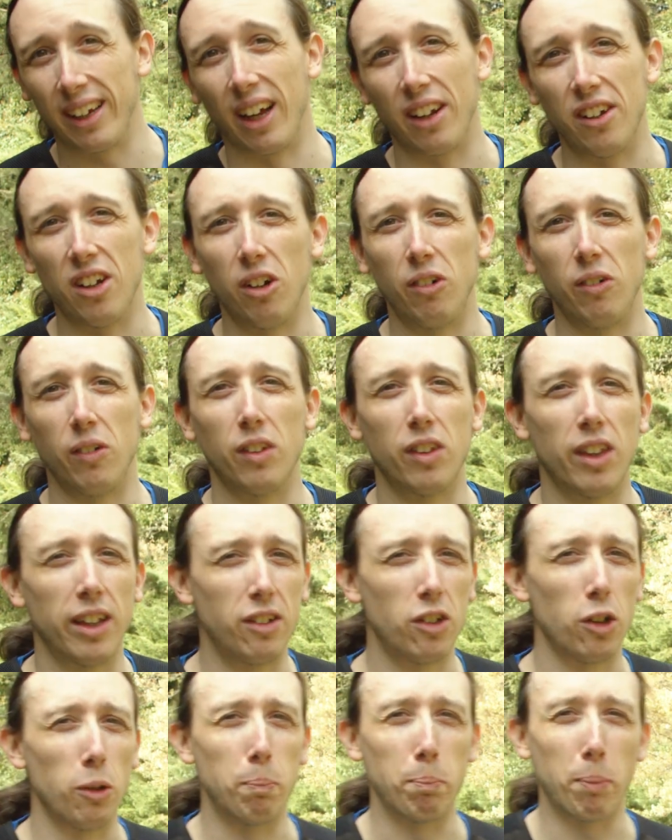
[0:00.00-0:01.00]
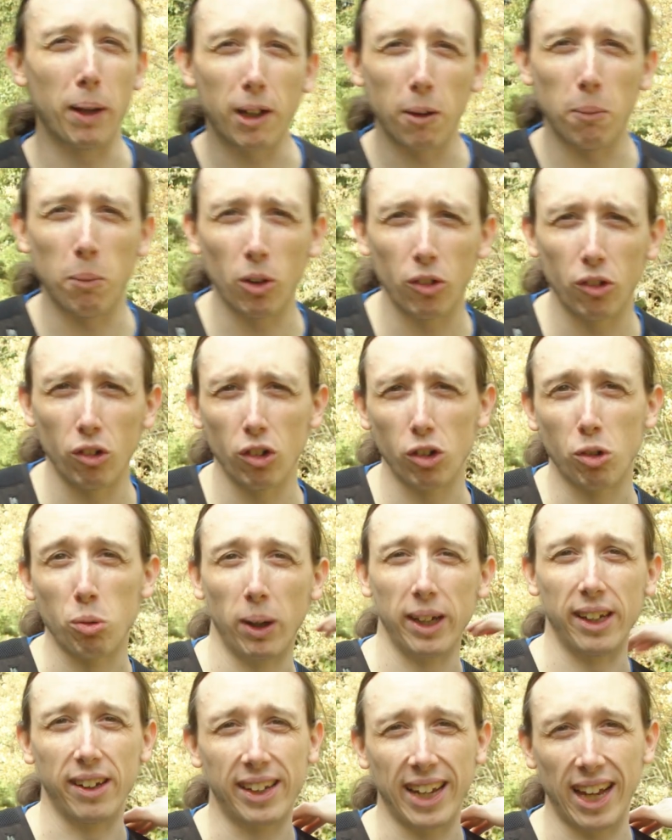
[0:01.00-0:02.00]
I know they do bigger models where
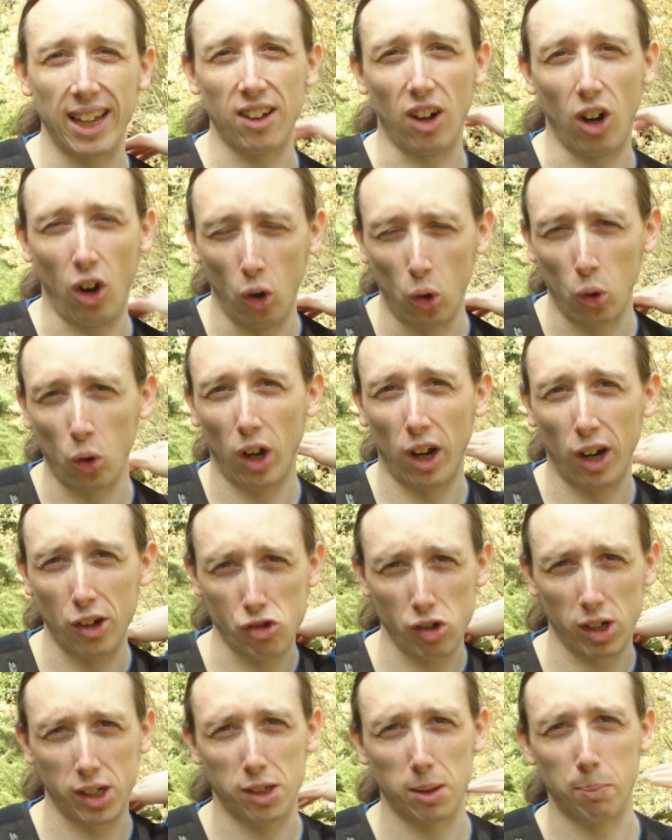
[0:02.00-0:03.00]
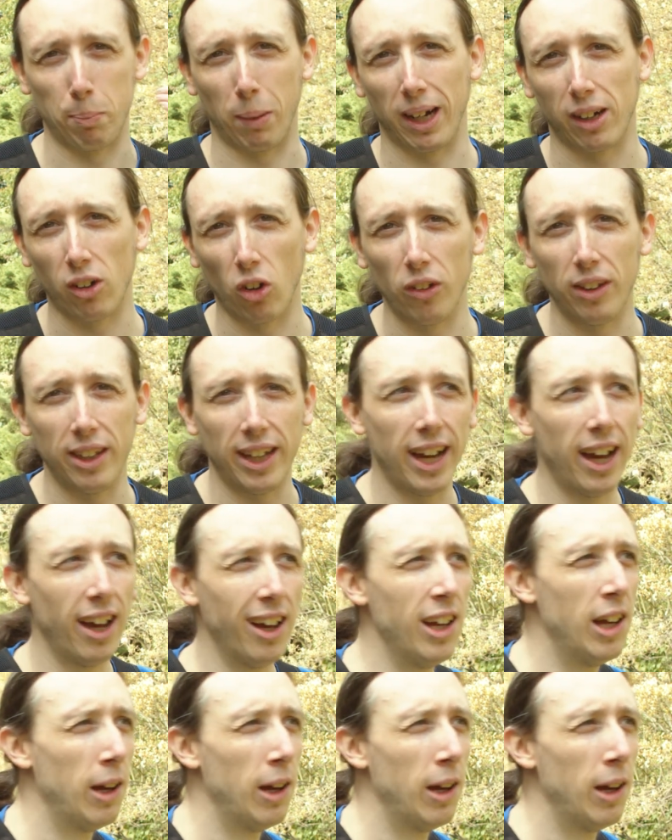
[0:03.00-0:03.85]
you get the whole hydration pack on there,